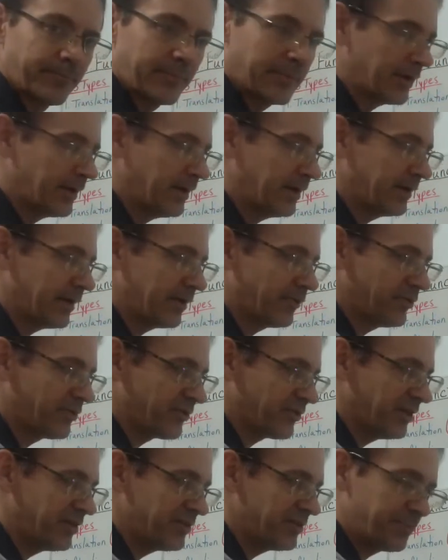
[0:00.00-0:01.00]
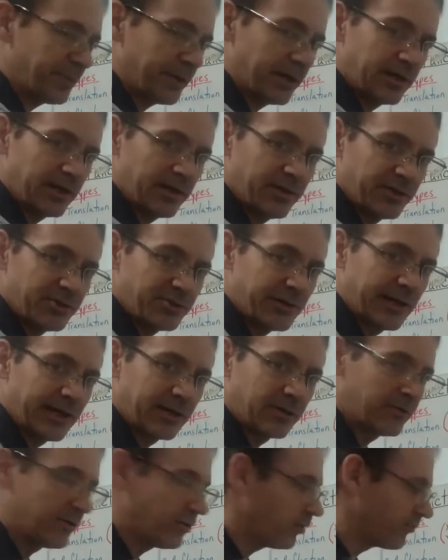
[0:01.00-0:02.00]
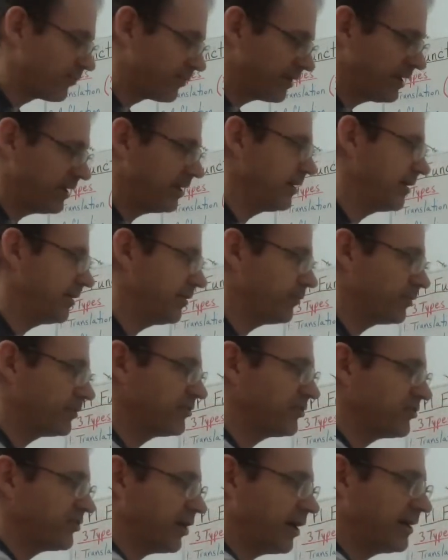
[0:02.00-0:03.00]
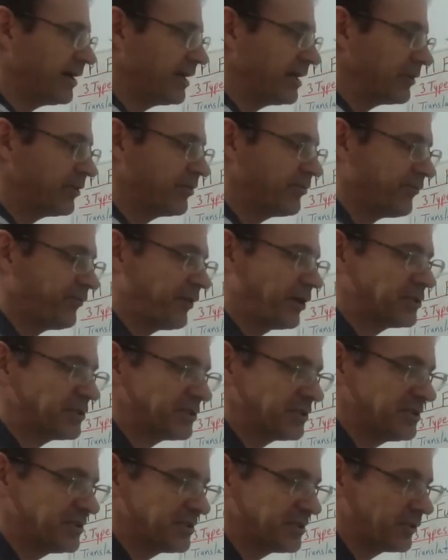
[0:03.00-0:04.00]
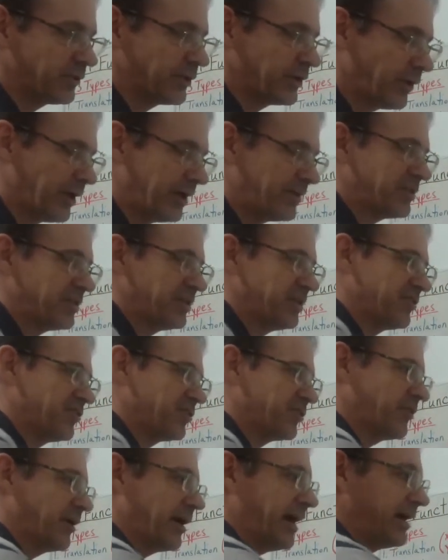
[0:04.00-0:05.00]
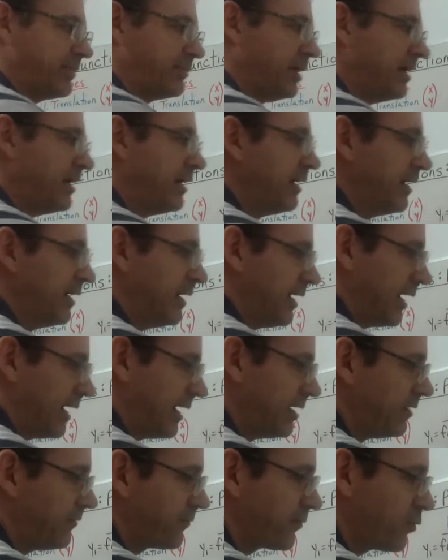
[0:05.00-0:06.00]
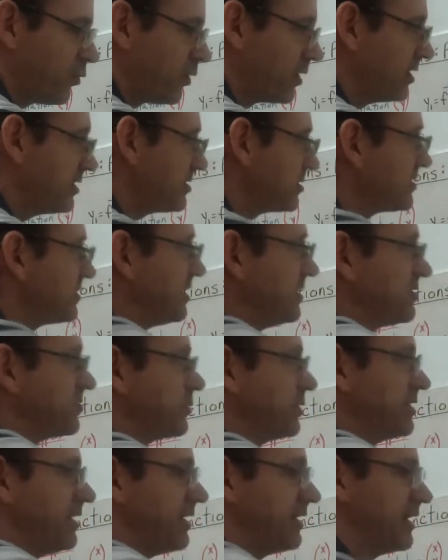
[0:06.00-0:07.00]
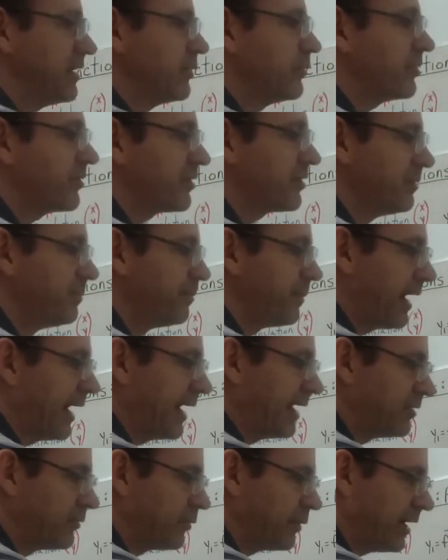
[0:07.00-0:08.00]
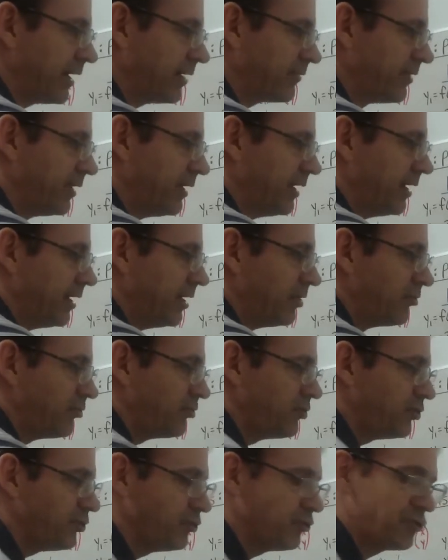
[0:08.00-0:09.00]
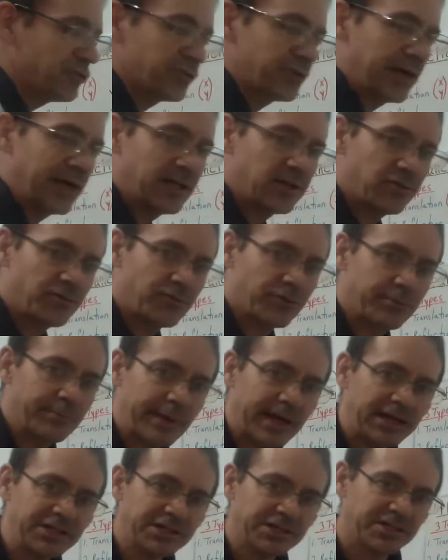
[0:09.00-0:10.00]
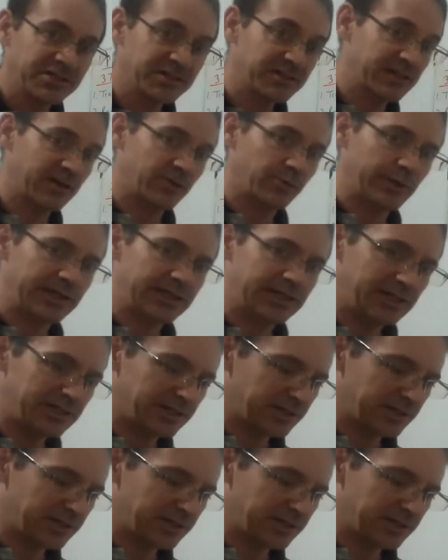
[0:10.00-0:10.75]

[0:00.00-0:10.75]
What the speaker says: okay, that was this part of the triangle over here. We're starting with functions and we want to describe. And of course, since we're dealing with combined, we have 2 transformations that we need to